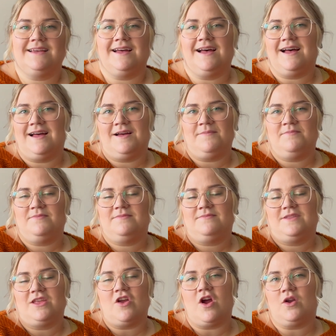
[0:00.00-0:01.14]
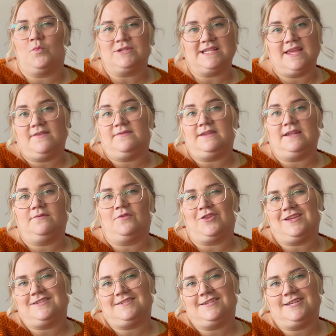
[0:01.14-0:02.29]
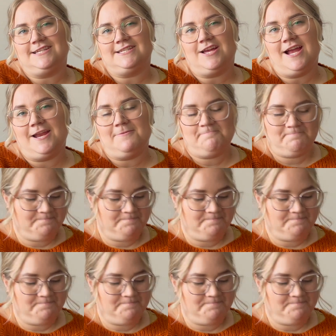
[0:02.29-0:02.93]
the yarn was gifted for this design.